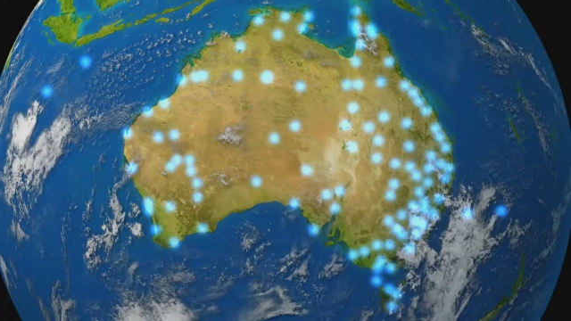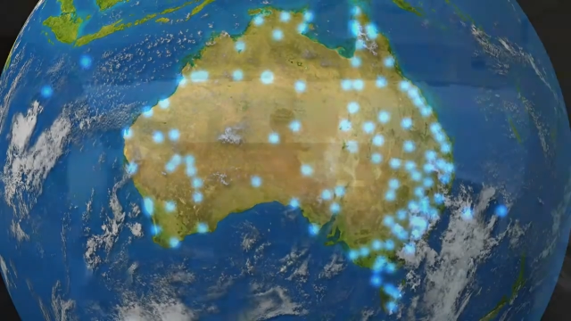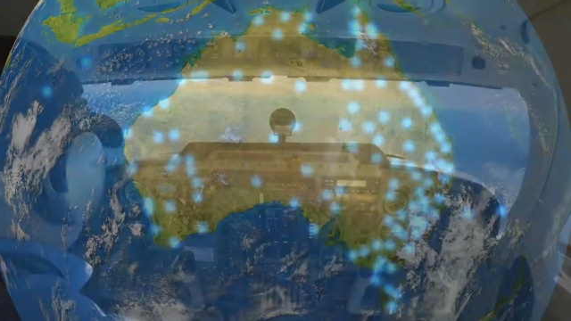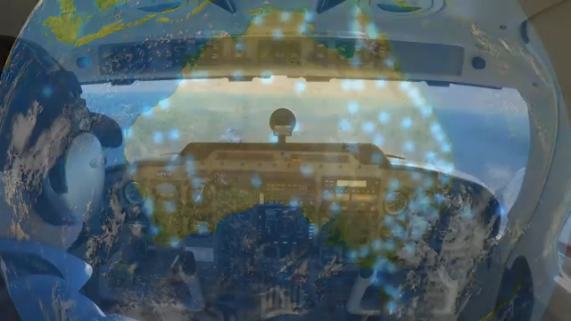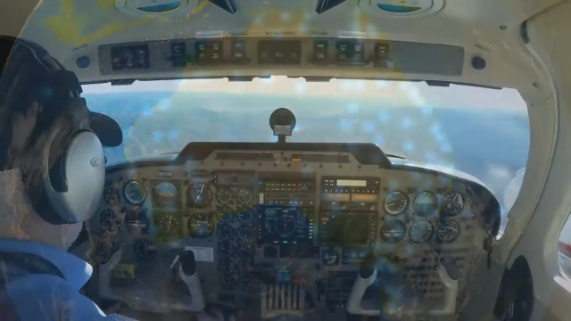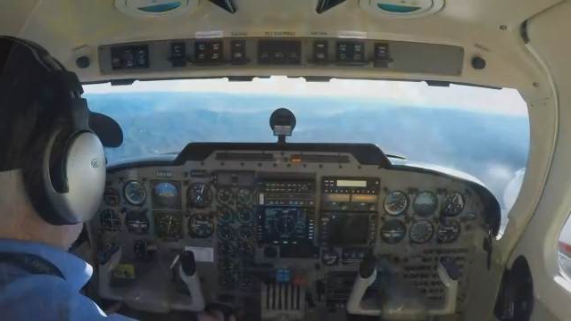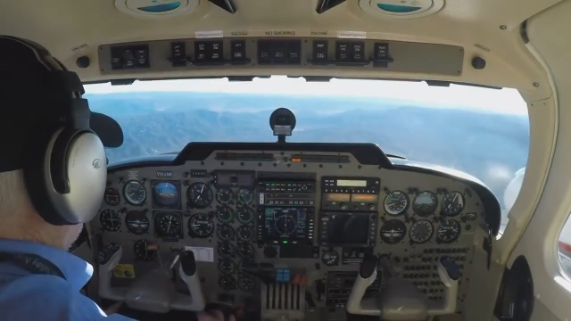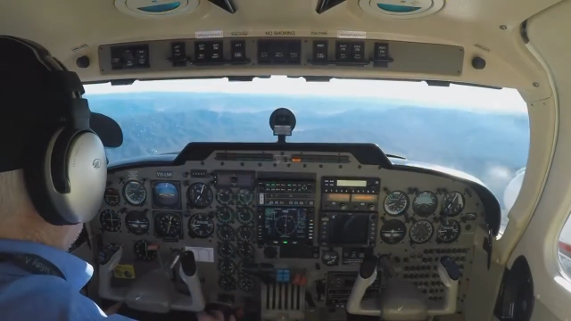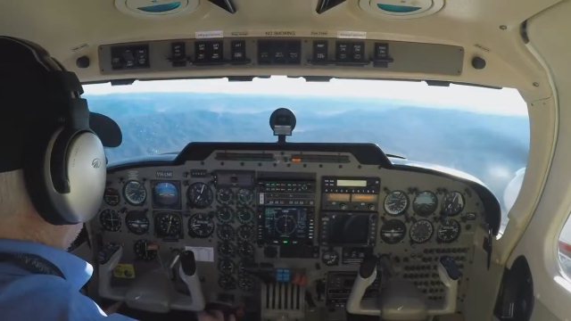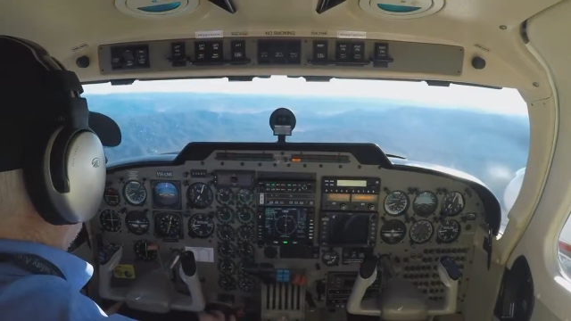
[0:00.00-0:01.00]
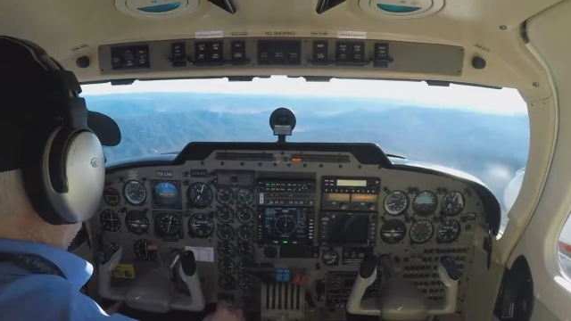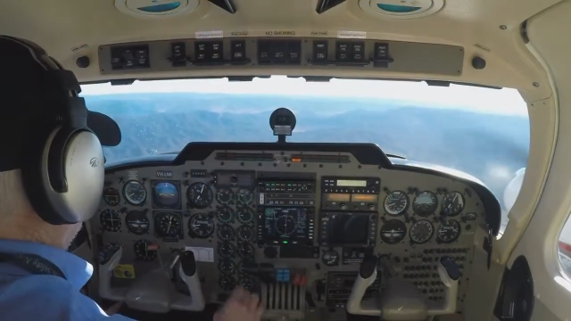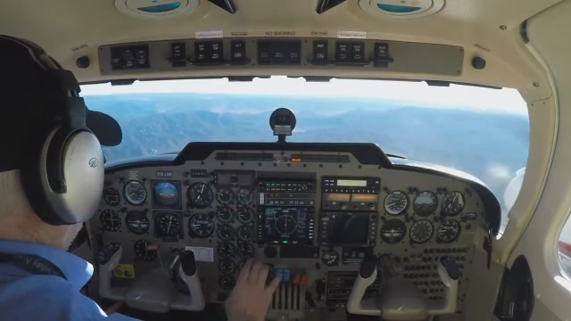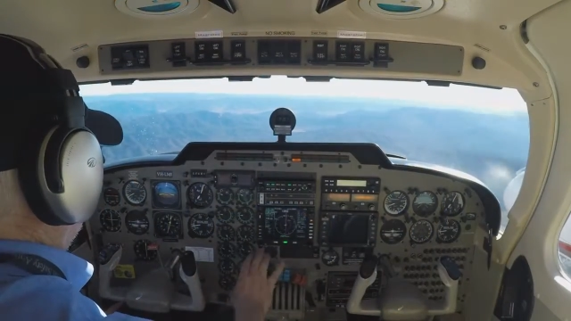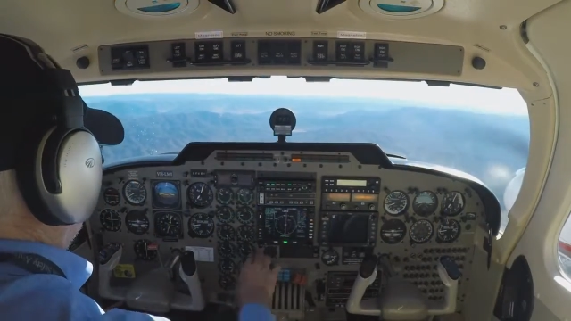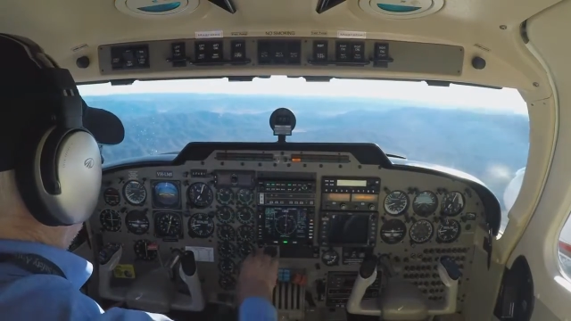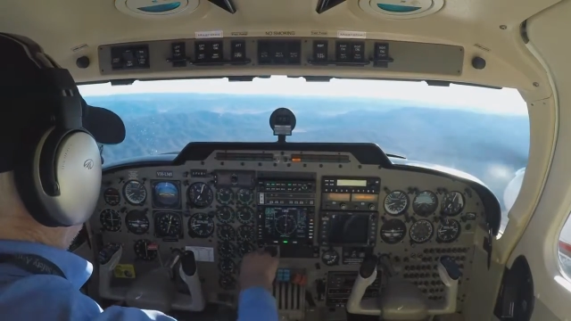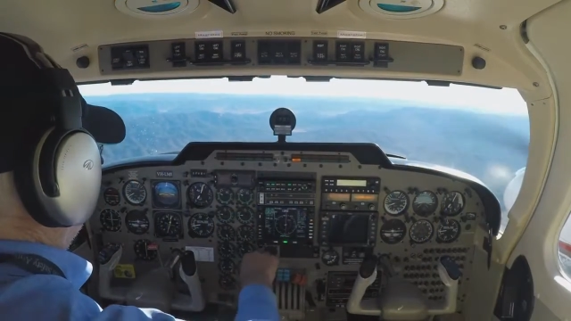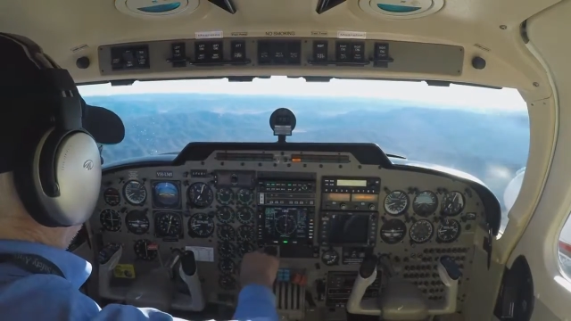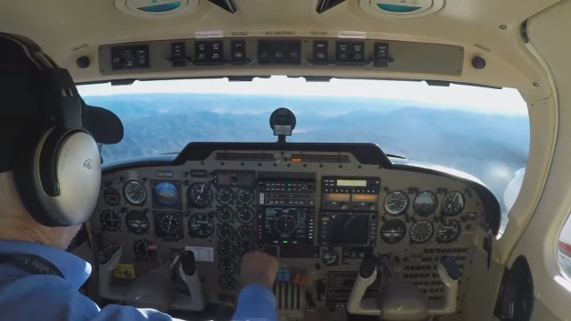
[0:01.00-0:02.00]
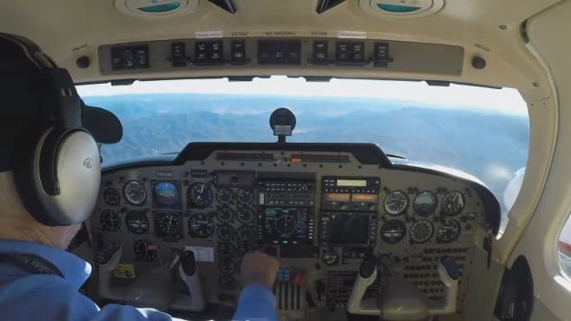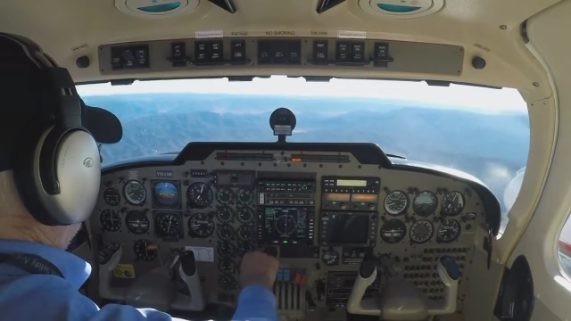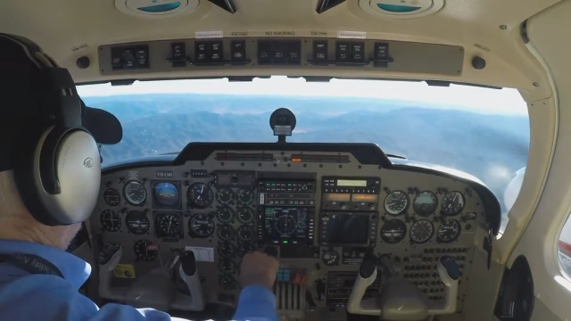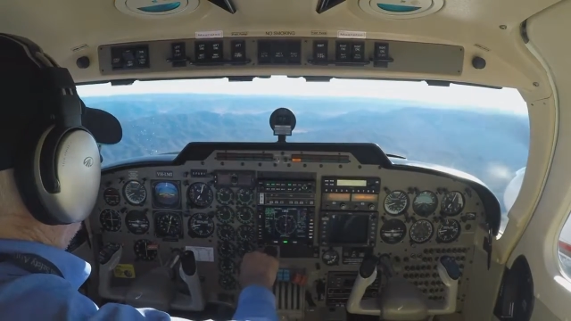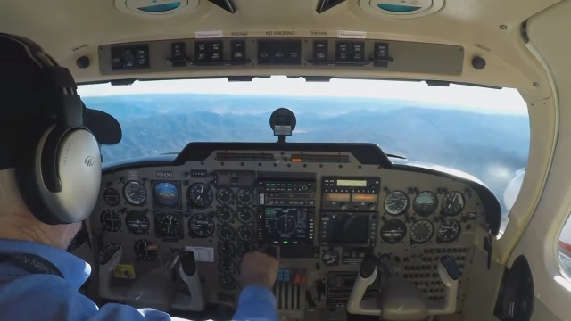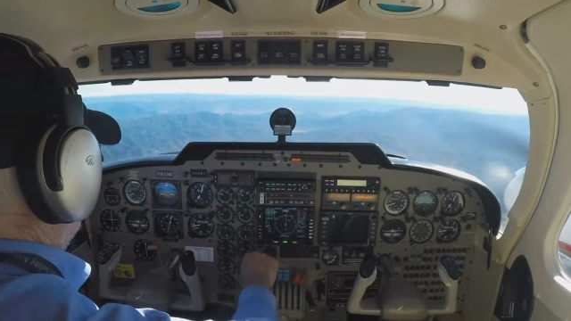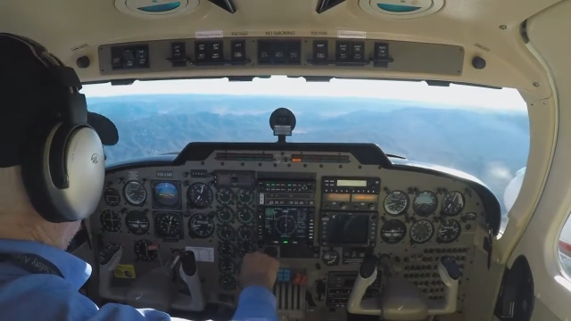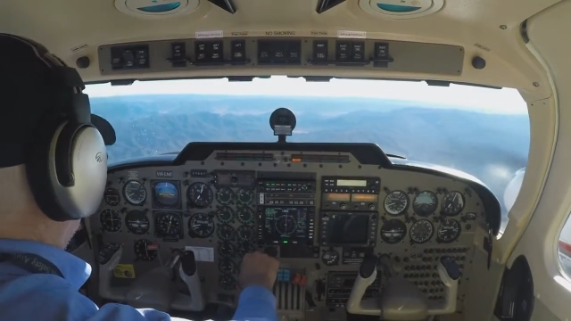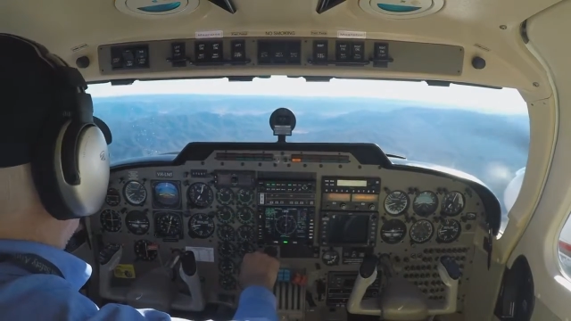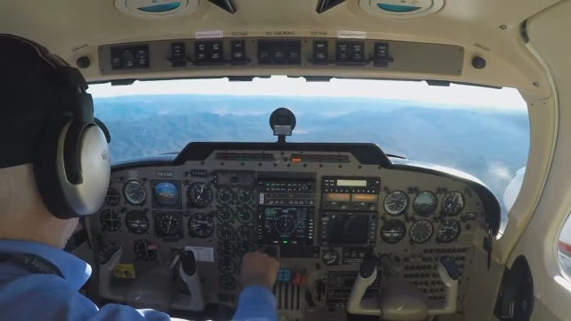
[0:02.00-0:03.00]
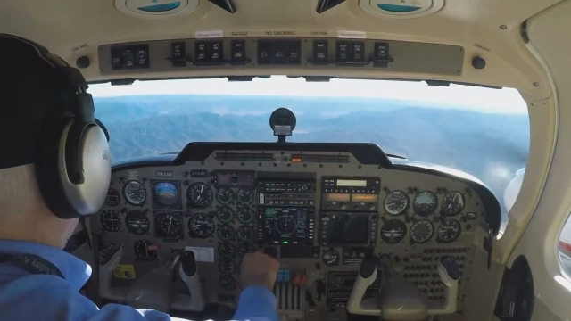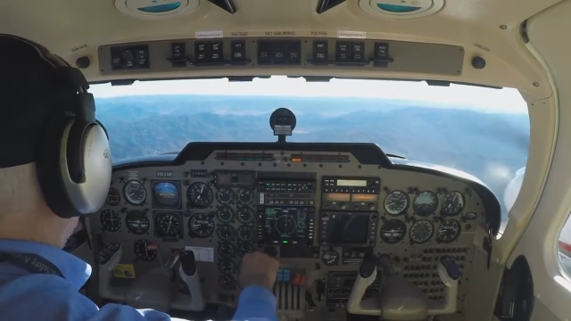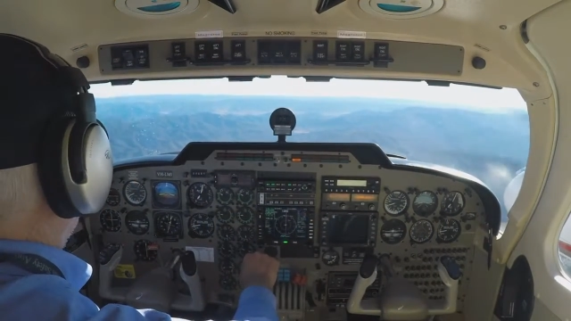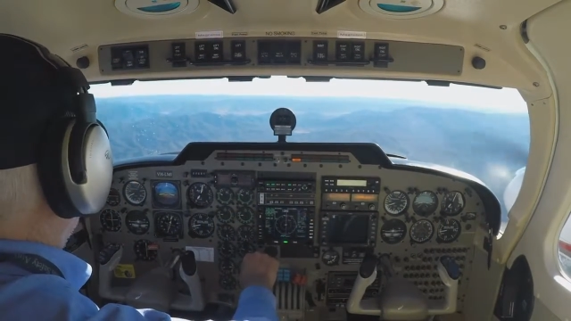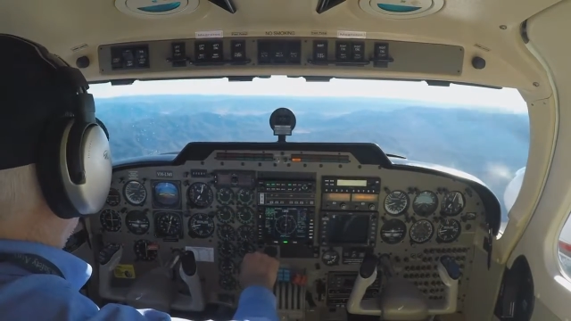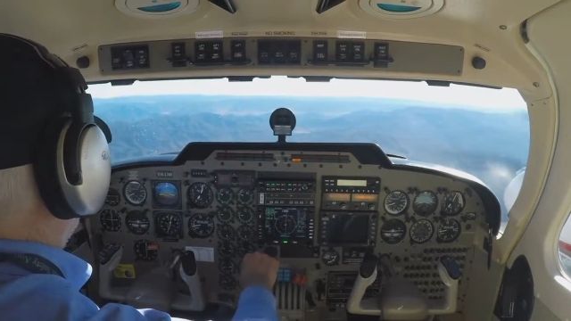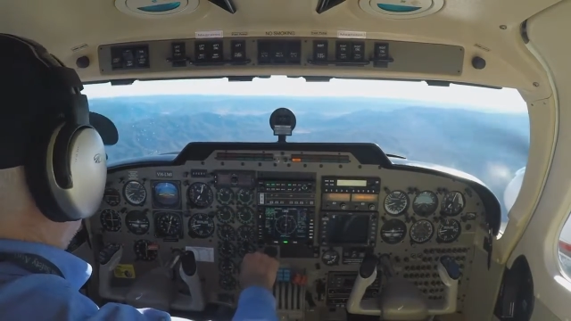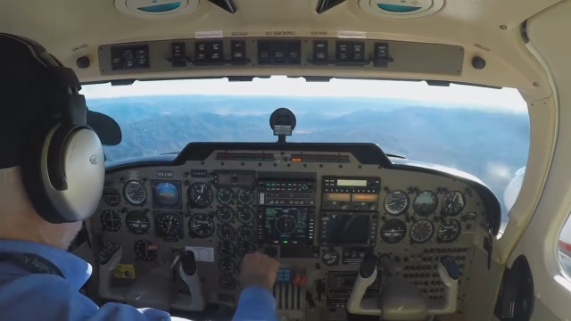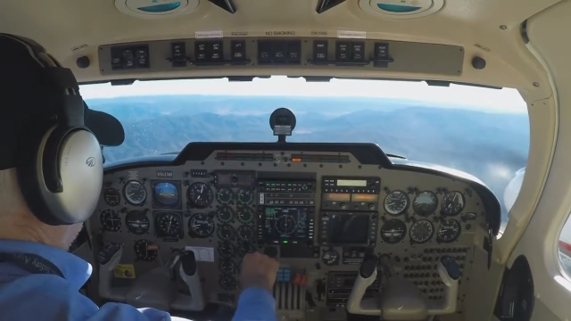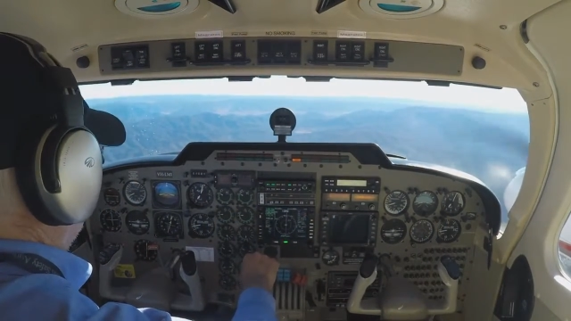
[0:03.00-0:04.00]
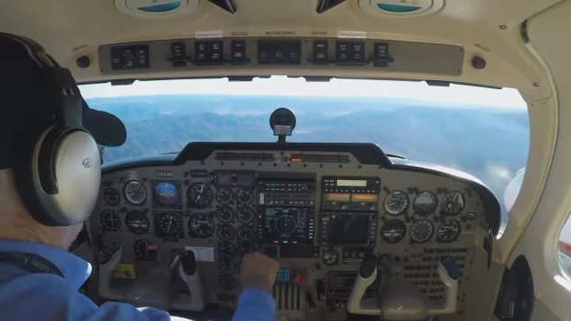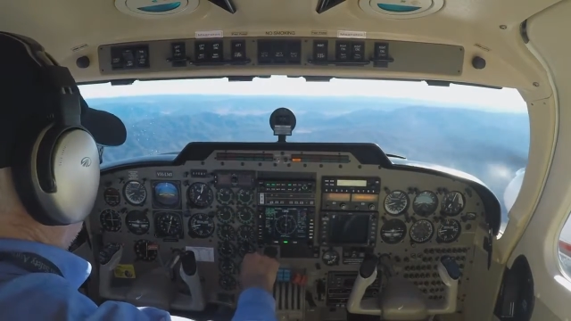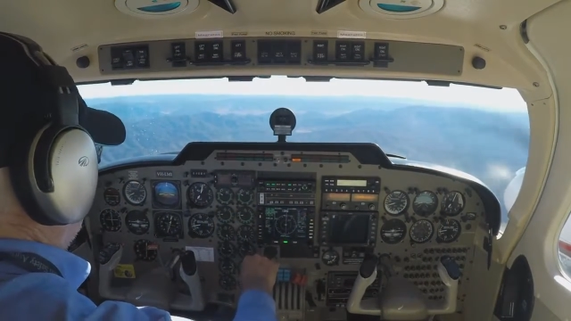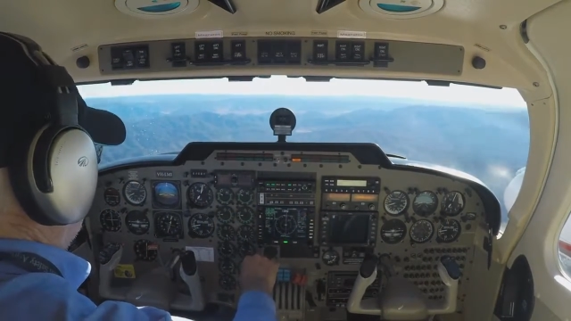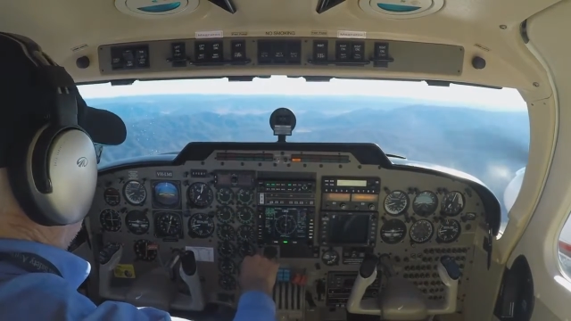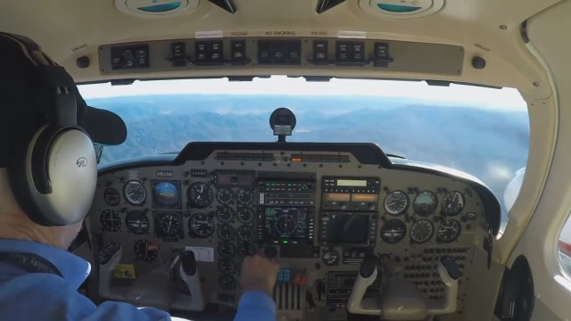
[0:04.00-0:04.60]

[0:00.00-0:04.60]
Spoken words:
Nobody's mouth can be seen.